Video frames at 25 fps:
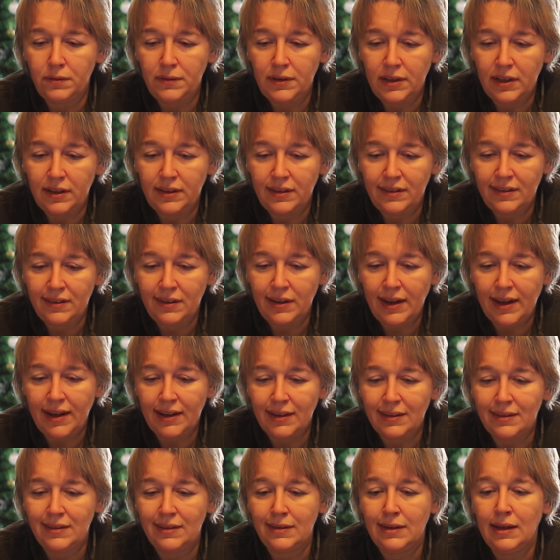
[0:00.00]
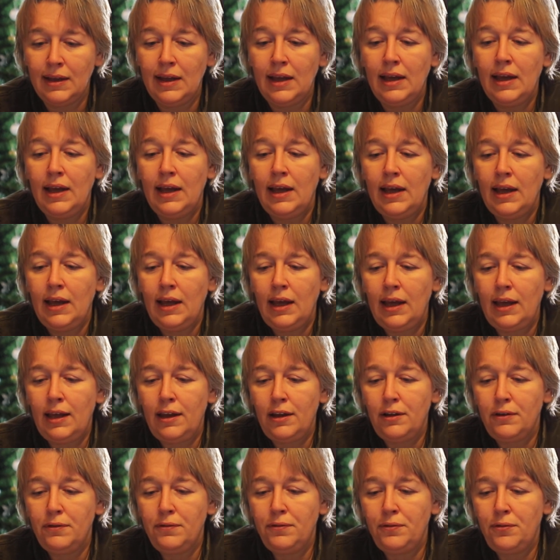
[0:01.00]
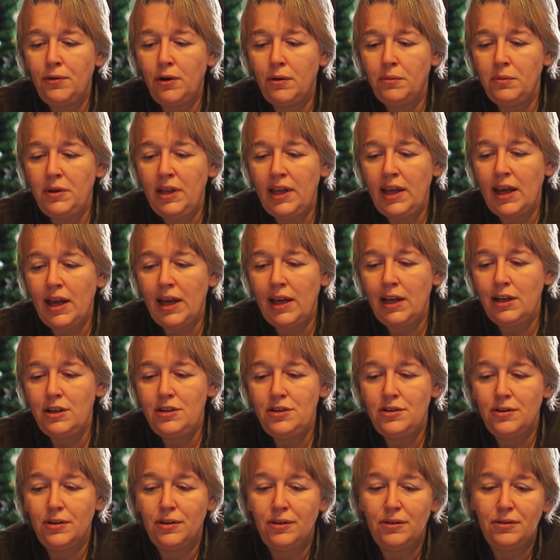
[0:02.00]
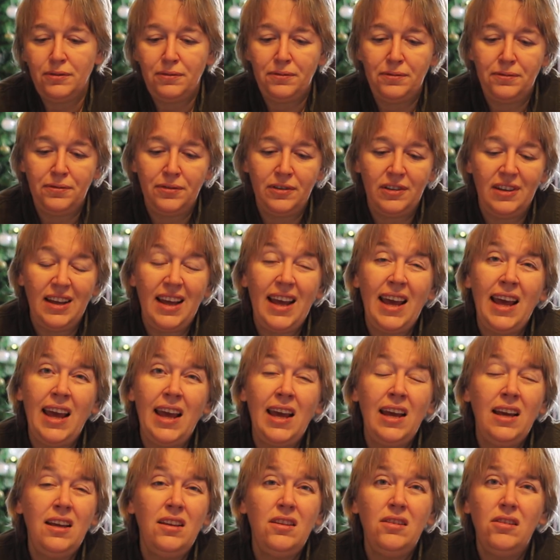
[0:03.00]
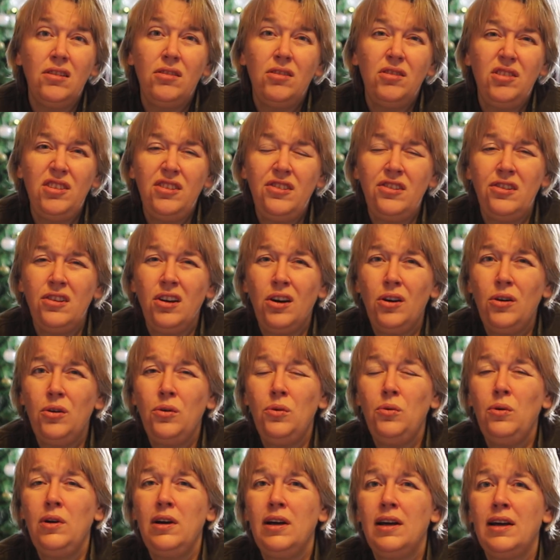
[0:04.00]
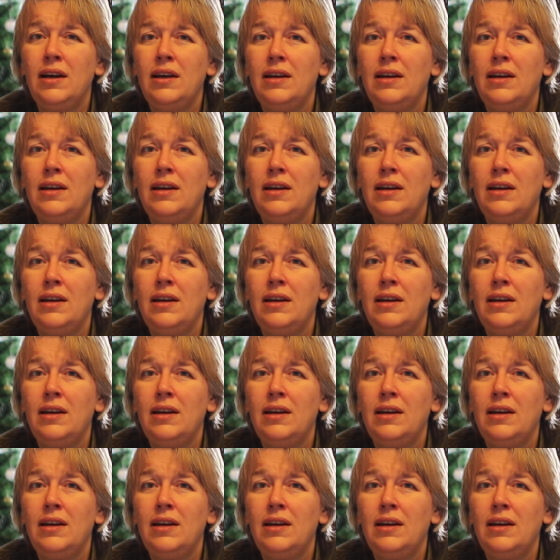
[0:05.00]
their sex. From the age of 8 or so,